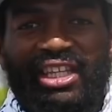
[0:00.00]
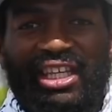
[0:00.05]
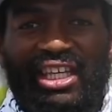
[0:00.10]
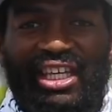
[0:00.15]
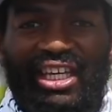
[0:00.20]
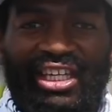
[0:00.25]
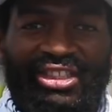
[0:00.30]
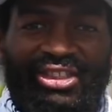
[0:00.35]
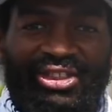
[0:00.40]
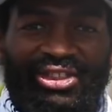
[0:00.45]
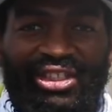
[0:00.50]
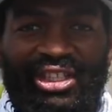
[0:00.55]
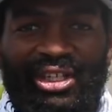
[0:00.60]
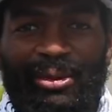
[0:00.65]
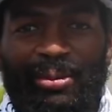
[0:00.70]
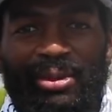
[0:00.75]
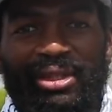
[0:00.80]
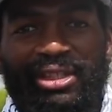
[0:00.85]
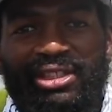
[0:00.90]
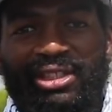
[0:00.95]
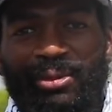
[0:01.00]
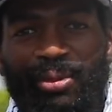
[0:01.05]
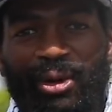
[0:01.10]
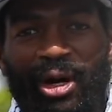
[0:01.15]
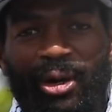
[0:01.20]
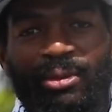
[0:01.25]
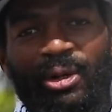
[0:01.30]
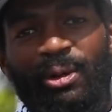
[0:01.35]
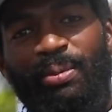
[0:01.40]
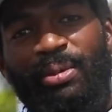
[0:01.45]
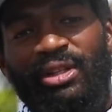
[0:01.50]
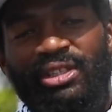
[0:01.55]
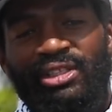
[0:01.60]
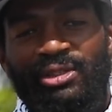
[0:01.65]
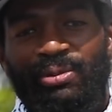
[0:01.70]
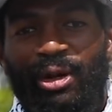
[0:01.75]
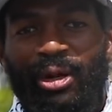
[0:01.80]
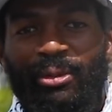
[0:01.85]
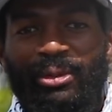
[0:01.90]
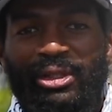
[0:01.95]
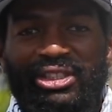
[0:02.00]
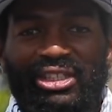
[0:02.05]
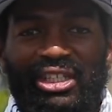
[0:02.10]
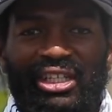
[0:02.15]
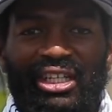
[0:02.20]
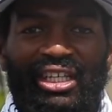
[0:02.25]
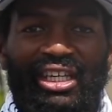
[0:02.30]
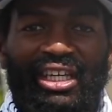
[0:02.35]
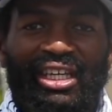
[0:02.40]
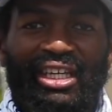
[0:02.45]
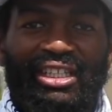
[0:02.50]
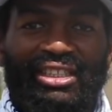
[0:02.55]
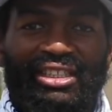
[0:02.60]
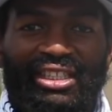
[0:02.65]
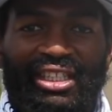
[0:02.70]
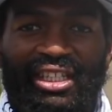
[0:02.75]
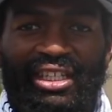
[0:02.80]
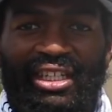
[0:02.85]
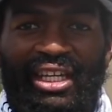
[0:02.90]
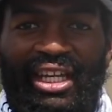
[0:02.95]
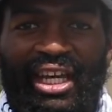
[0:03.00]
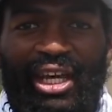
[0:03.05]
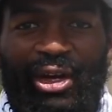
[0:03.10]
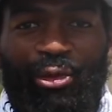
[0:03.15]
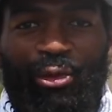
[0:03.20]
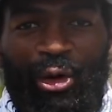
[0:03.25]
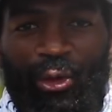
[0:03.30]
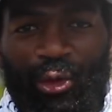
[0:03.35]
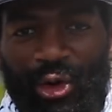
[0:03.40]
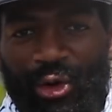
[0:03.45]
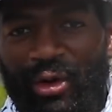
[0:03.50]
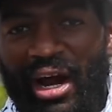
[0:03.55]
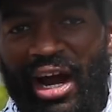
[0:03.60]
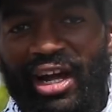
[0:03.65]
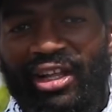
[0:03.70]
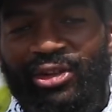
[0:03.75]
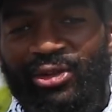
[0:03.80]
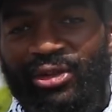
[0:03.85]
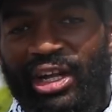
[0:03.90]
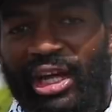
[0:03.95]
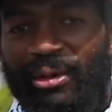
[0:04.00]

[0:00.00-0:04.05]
The kids are seeing the police department is seeing the kids, and when we're riding through